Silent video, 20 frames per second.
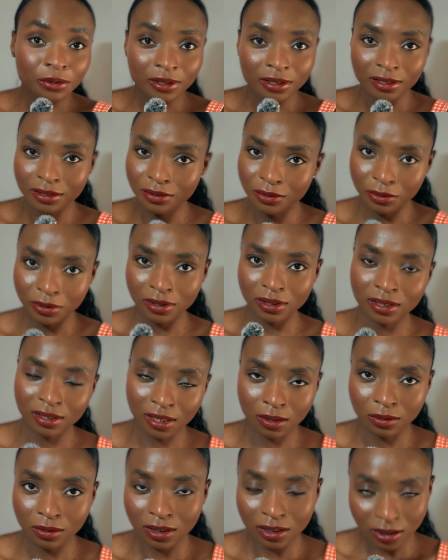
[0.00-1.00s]
this is going to
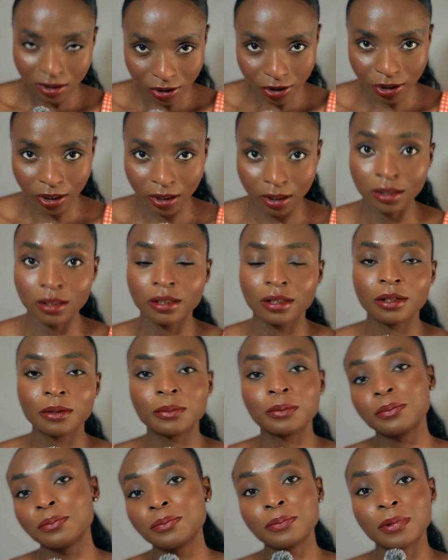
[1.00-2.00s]
sound cliche,
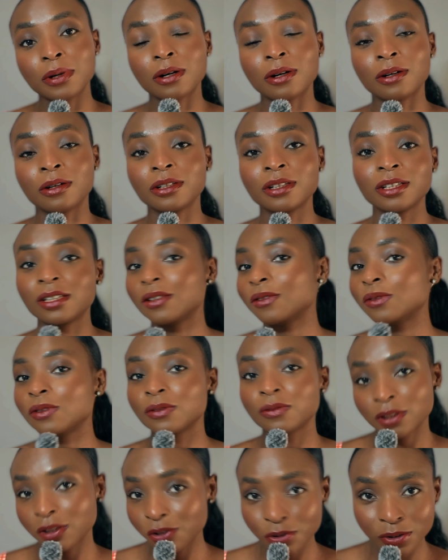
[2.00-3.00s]
but if you've
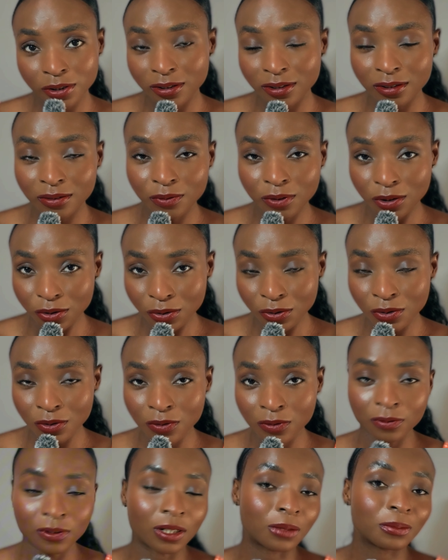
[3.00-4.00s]
enjoyed this video so
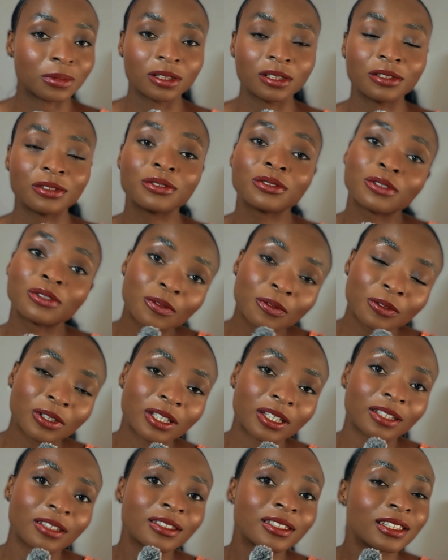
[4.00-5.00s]
far, please do not
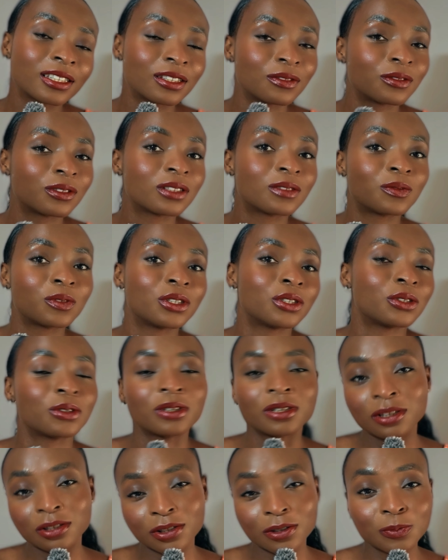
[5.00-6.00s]
forget to give this video a
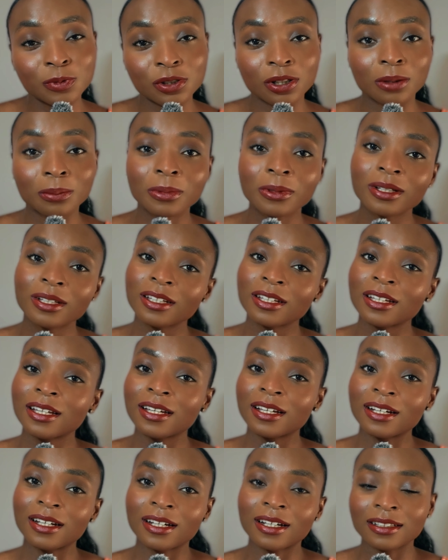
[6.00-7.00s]
thumbs up
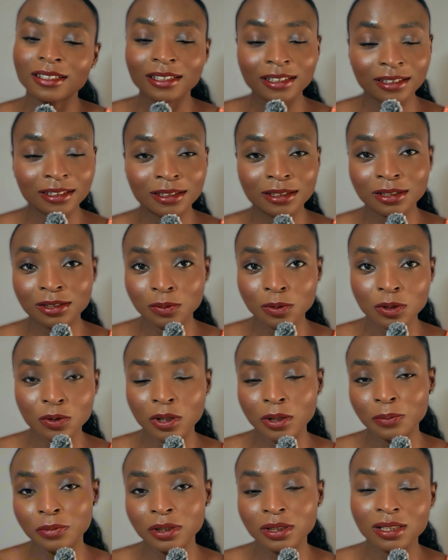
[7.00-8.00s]
and hit the
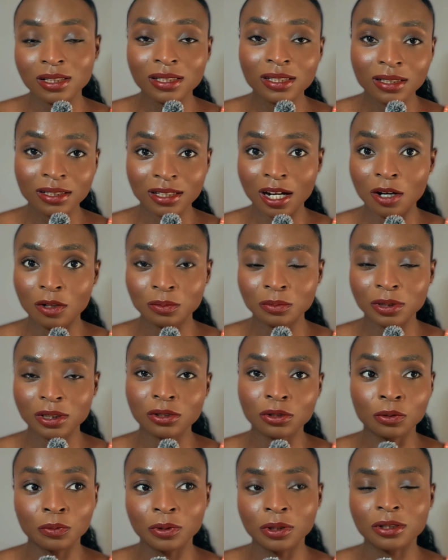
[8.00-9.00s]
subscribe button down
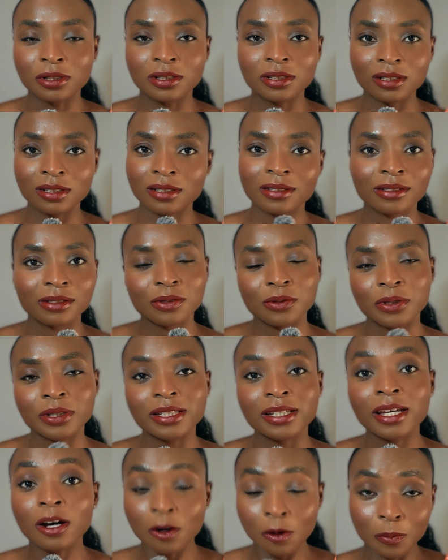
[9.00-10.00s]
below, because this is going
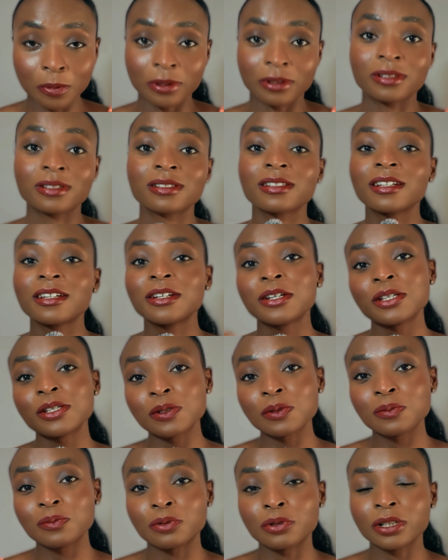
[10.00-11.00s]
to help us
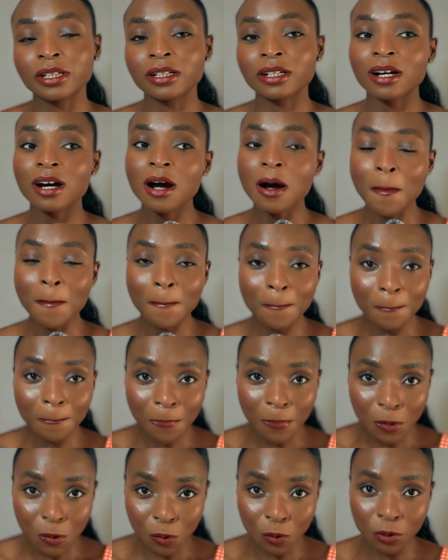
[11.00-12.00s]
to bring
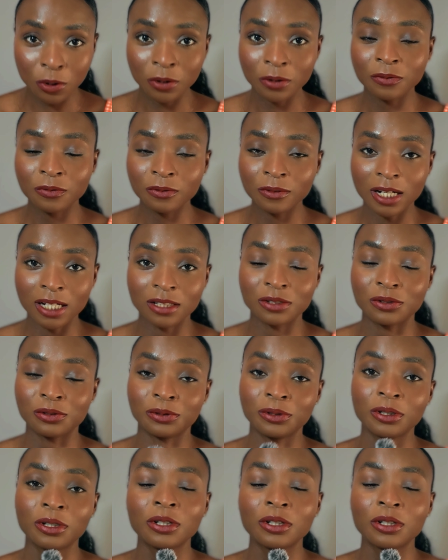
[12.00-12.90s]
more value